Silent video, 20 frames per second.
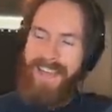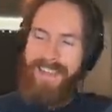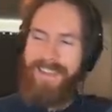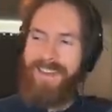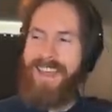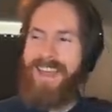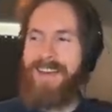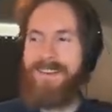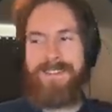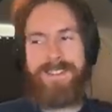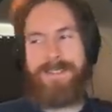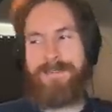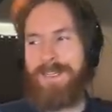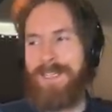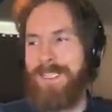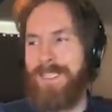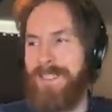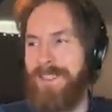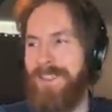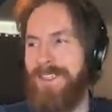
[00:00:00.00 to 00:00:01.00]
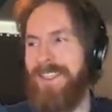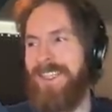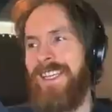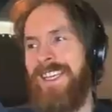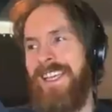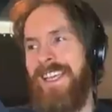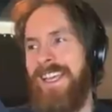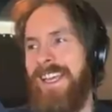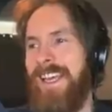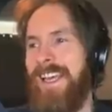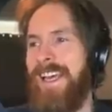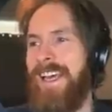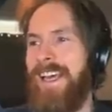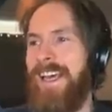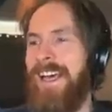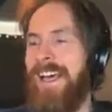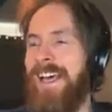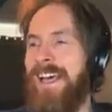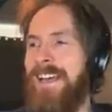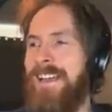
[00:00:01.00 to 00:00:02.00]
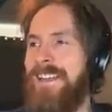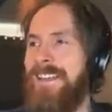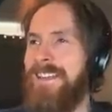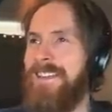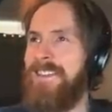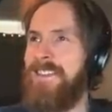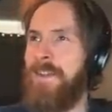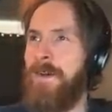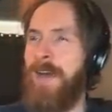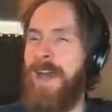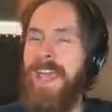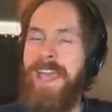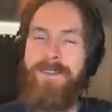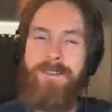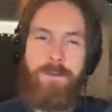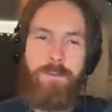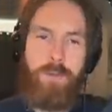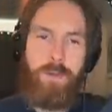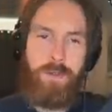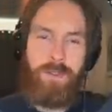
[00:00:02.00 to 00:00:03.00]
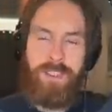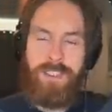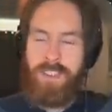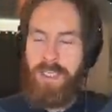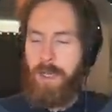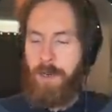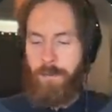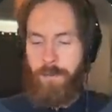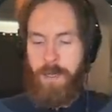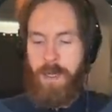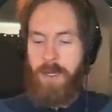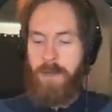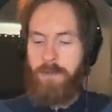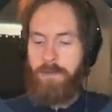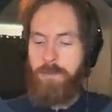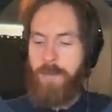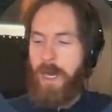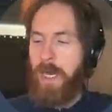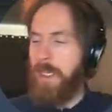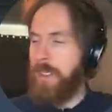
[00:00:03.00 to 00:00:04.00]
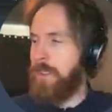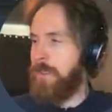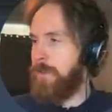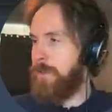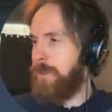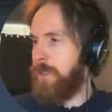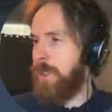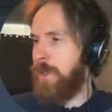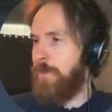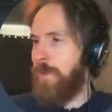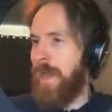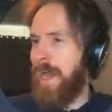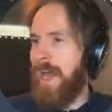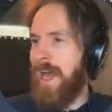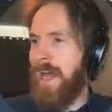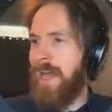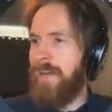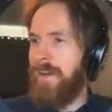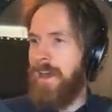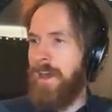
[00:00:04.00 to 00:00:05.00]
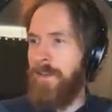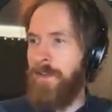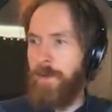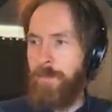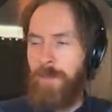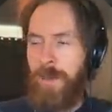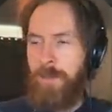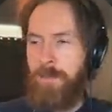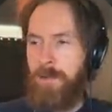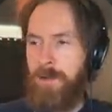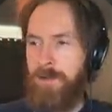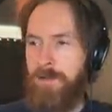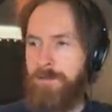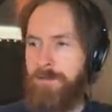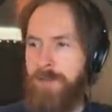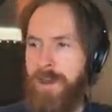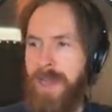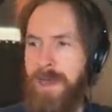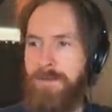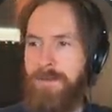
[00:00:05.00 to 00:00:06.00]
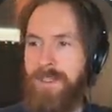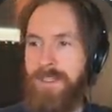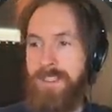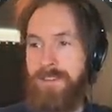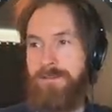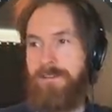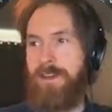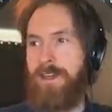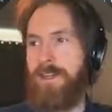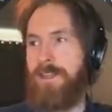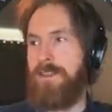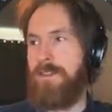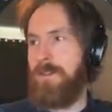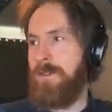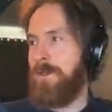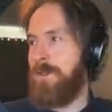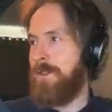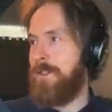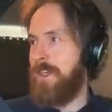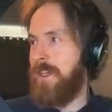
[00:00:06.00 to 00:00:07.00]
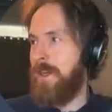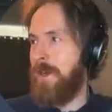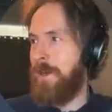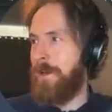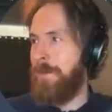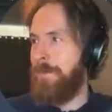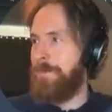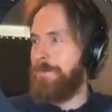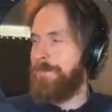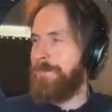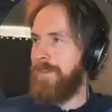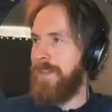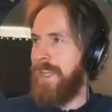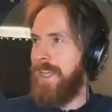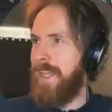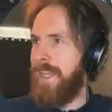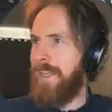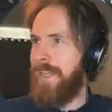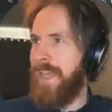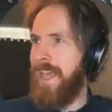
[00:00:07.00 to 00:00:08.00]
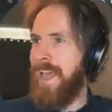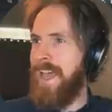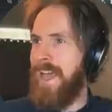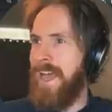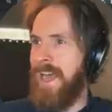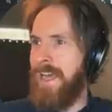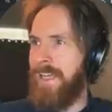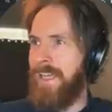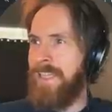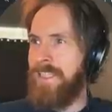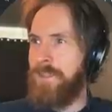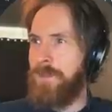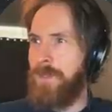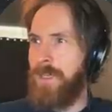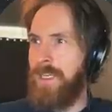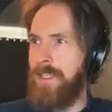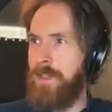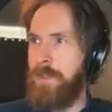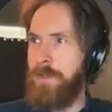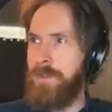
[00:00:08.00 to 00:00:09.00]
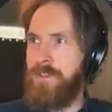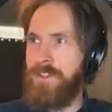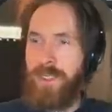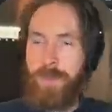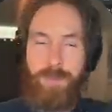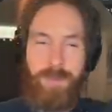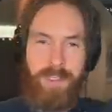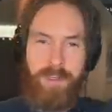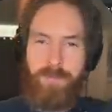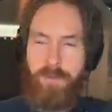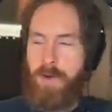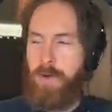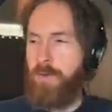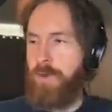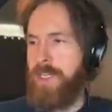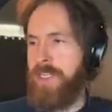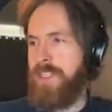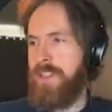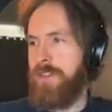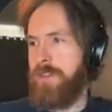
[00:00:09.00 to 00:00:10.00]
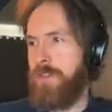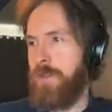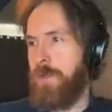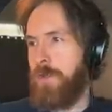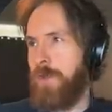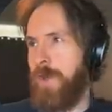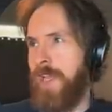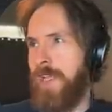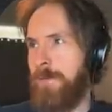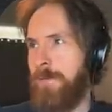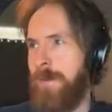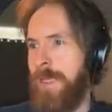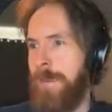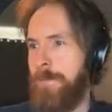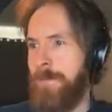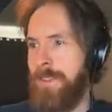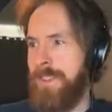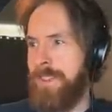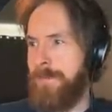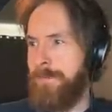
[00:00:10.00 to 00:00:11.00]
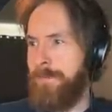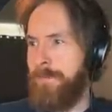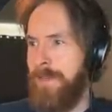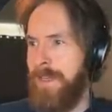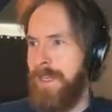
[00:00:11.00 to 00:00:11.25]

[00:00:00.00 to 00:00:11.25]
I thought that was quite good. Uh, so I even put this up on my YouTube and other people found this funny too. So yeah, I guess you can use GPT-4 Vision to create memes.